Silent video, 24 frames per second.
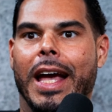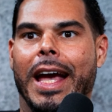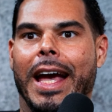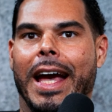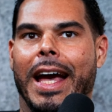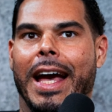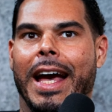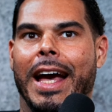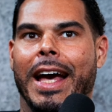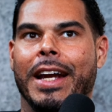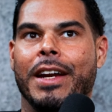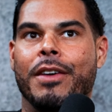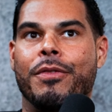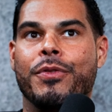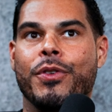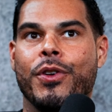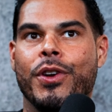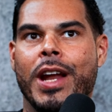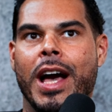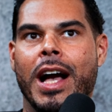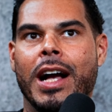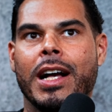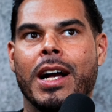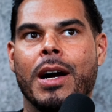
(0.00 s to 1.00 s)
And if you're
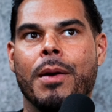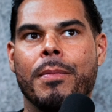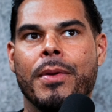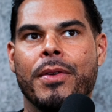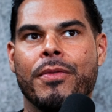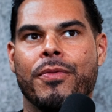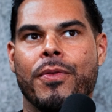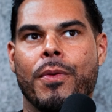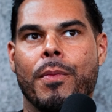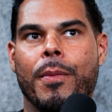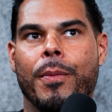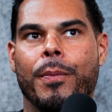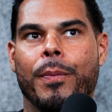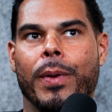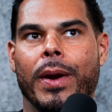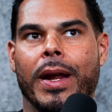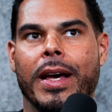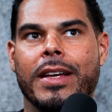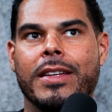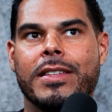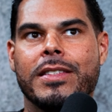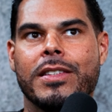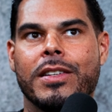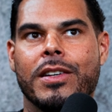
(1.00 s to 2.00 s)
not coming from a
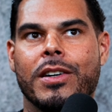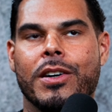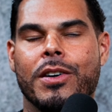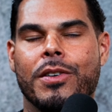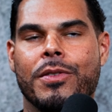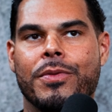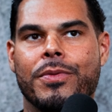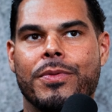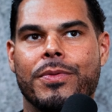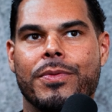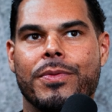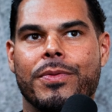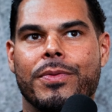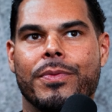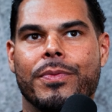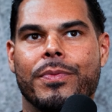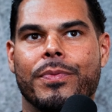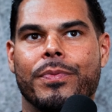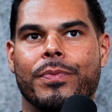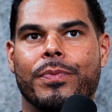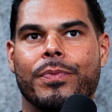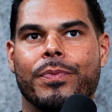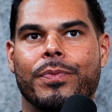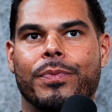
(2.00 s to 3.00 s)
place of
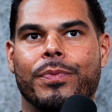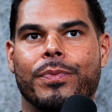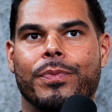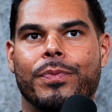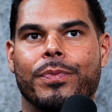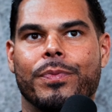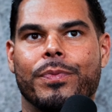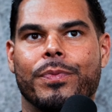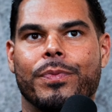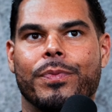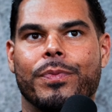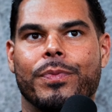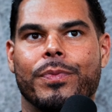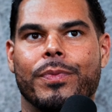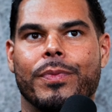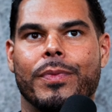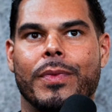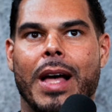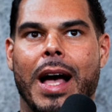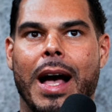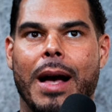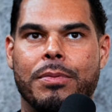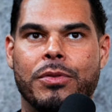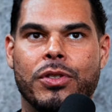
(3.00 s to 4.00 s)

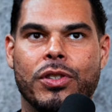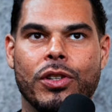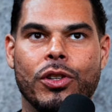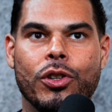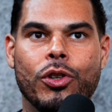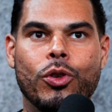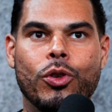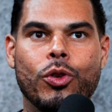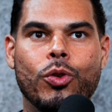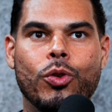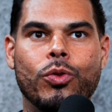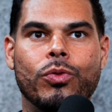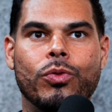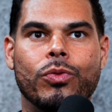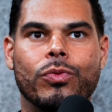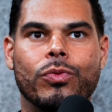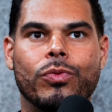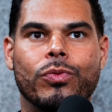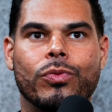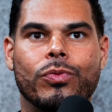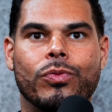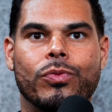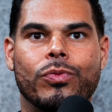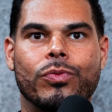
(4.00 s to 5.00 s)
absolute
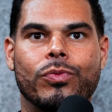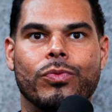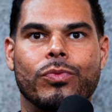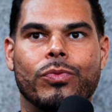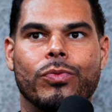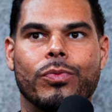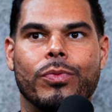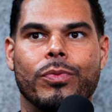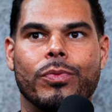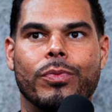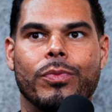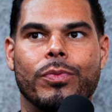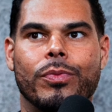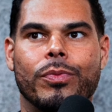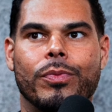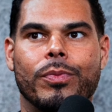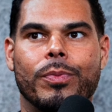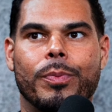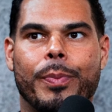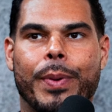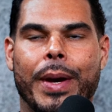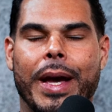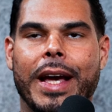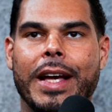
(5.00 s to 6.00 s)

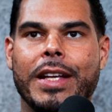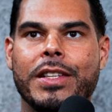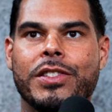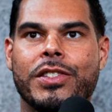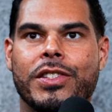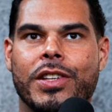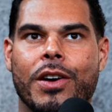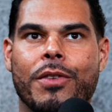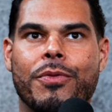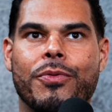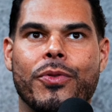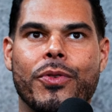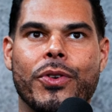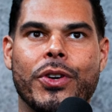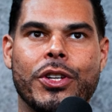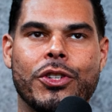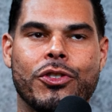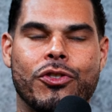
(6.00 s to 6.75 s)
pain, suffering,